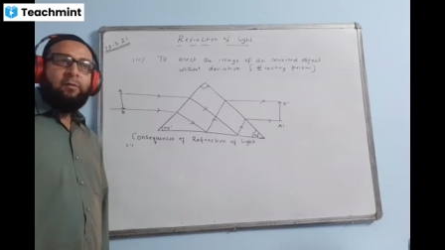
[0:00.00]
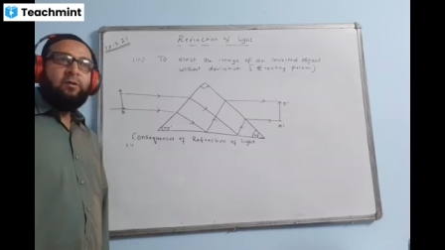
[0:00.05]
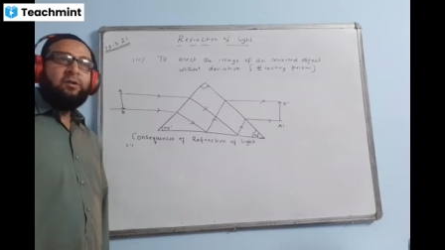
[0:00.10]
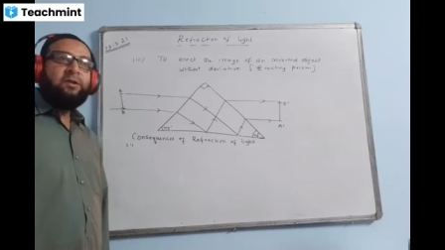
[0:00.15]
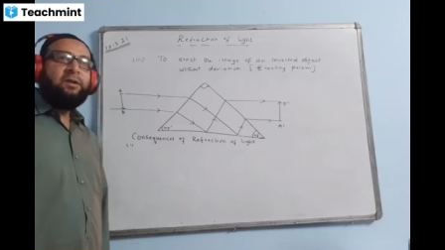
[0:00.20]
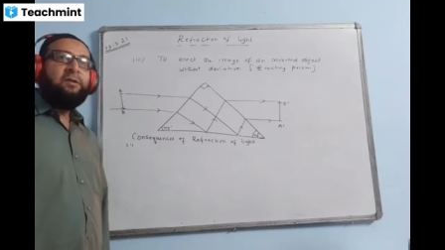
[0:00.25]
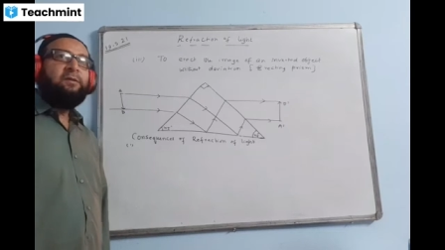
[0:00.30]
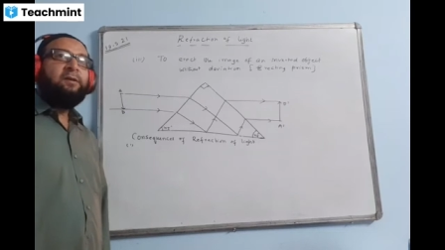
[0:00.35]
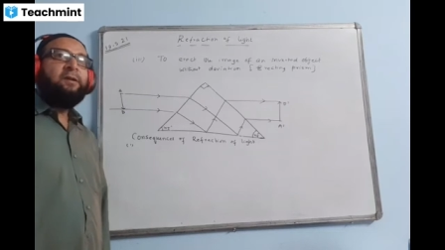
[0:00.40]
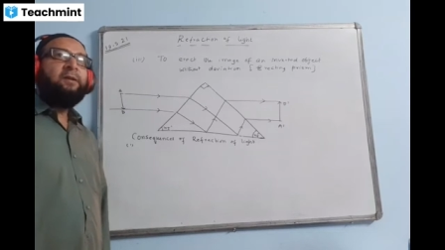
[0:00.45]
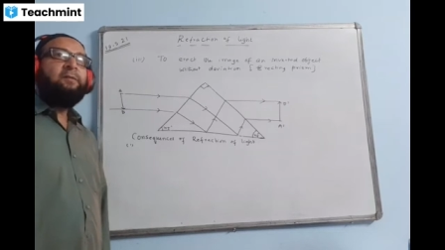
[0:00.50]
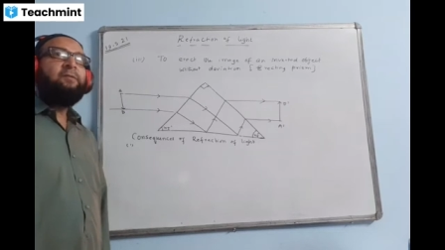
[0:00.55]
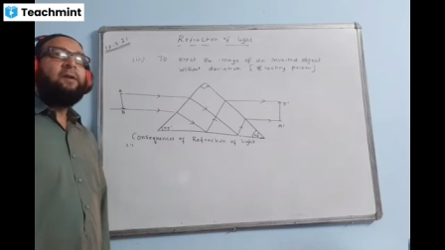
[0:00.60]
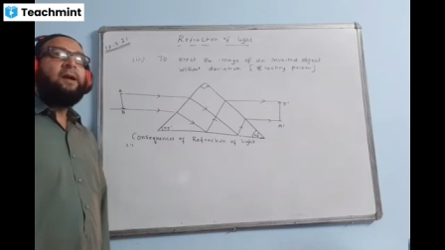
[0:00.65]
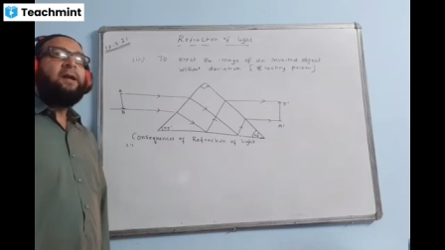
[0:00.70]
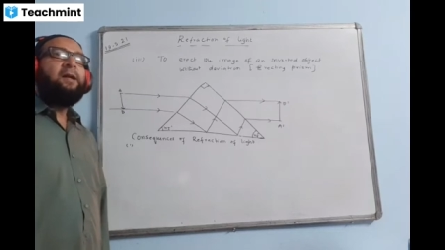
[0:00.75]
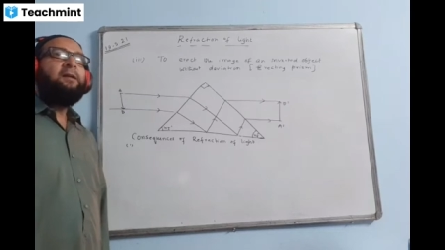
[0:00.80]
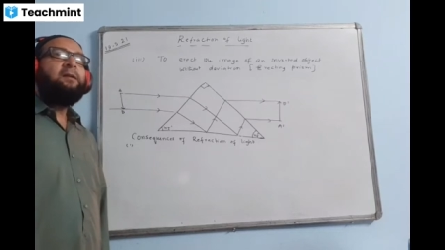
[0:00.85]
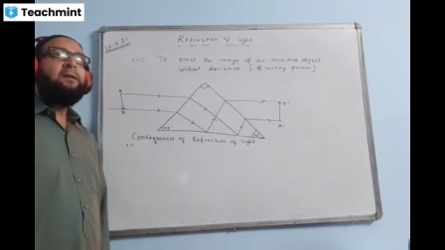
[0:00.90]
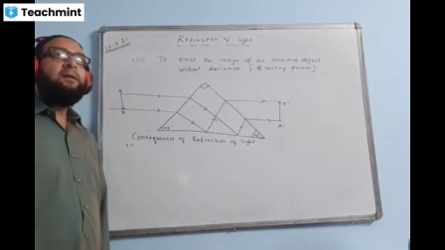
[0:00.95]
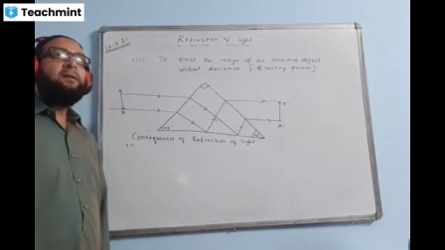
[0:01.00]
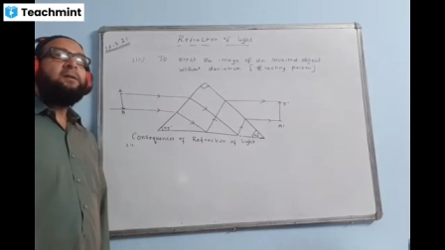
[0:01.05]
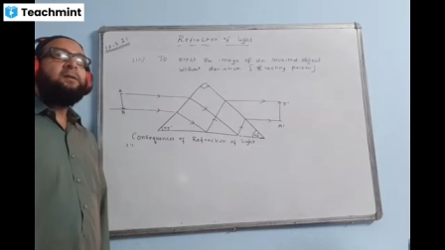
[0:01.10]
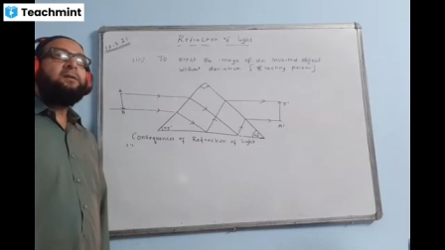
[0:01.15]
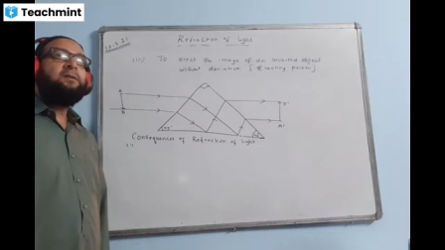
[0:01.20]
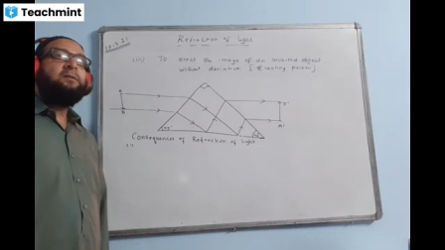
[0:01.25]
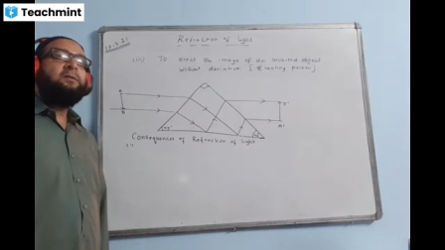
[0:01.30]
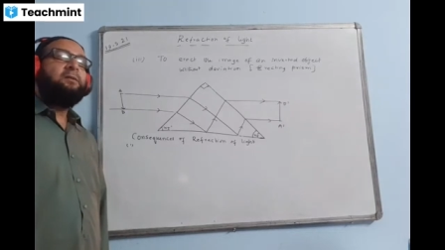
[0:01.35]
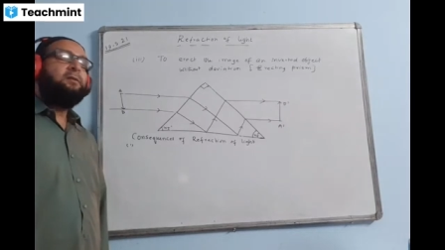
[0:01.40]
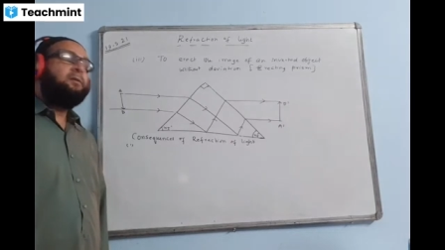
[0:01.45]
Question is, why
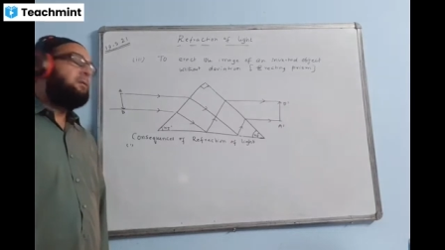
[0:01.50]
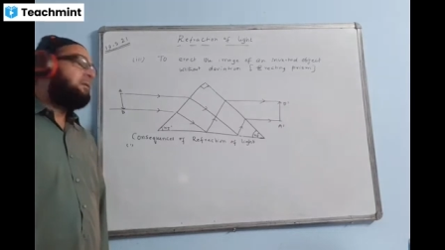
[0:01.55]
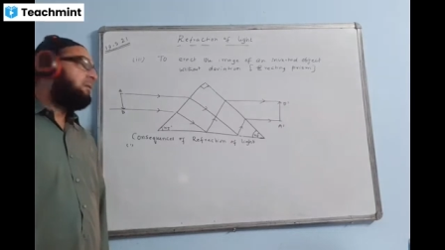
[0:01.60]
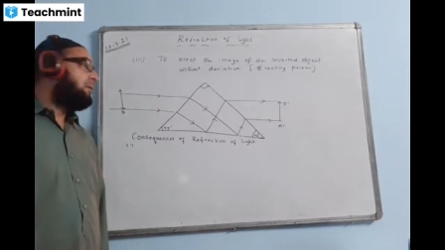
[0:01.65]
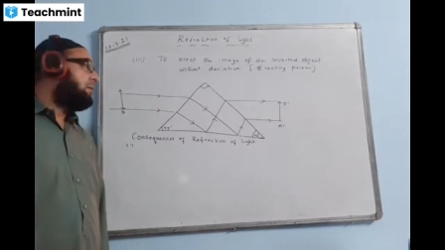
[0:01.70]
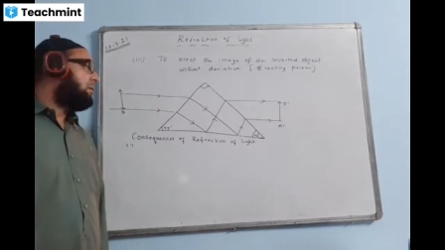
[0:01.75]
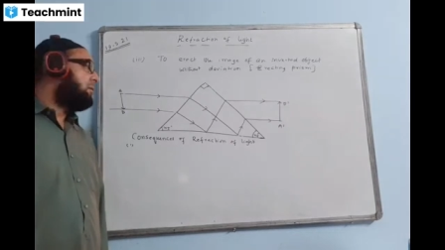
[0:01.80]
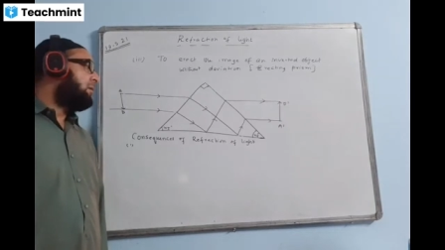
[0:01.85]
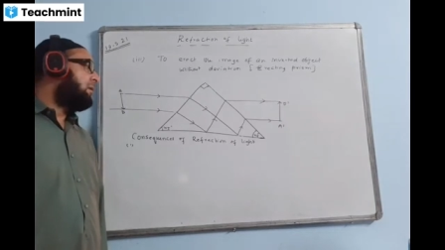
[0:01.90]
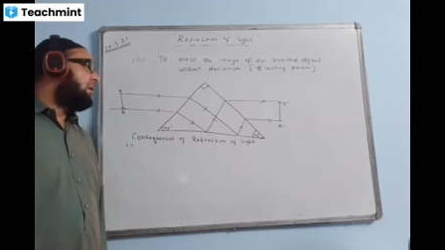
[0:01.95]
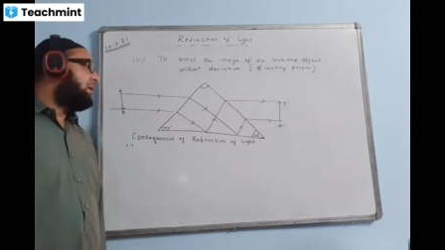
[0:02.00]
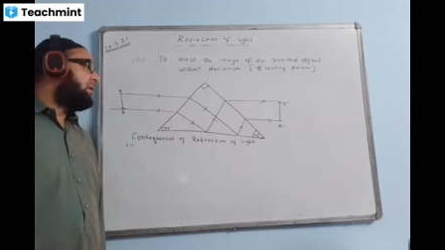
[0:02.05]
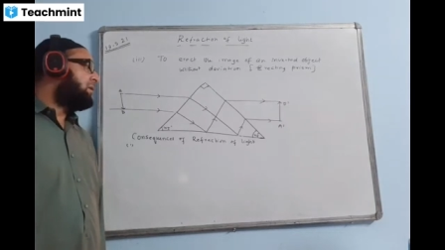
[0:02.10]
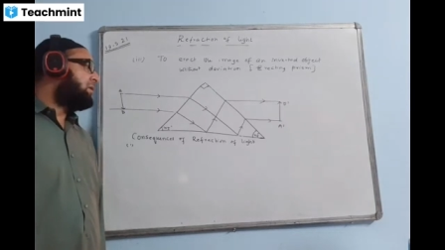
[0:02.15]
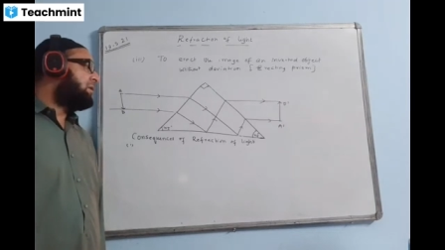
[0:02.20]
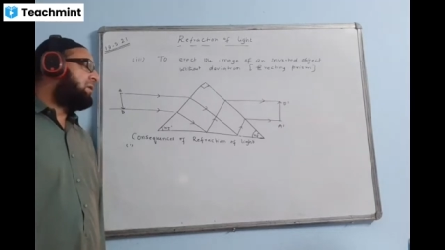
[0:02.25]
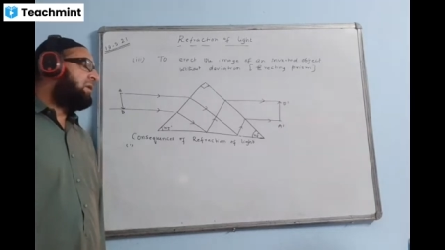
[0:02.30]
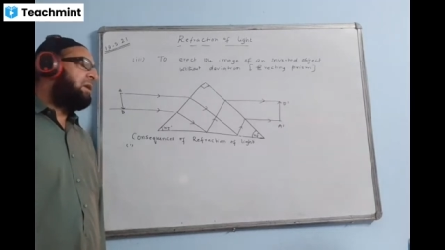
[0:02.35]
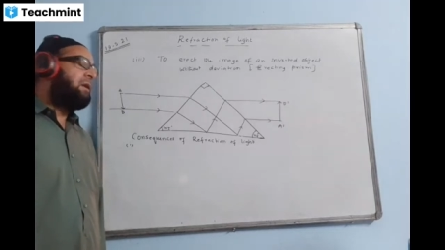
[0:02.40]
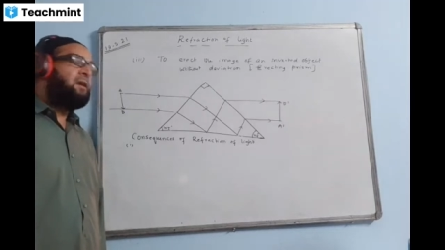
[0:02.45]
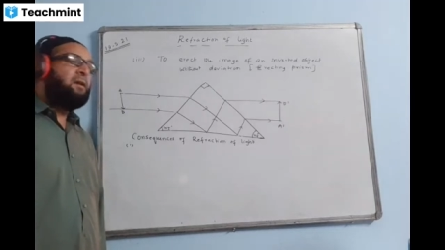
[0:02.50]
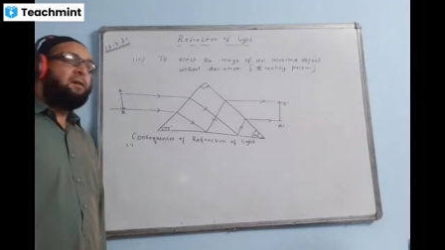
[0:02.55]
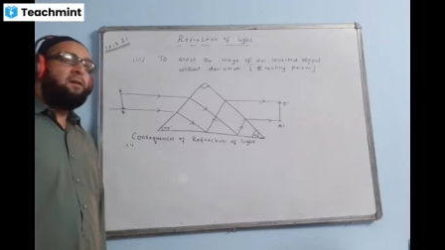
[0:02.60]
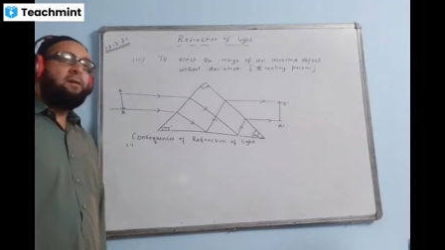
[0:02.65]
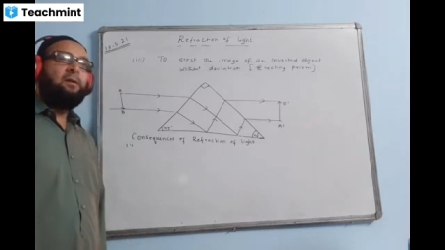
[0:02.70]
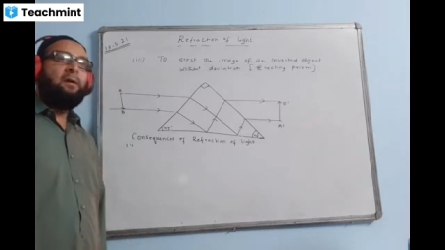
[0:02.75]
does a stick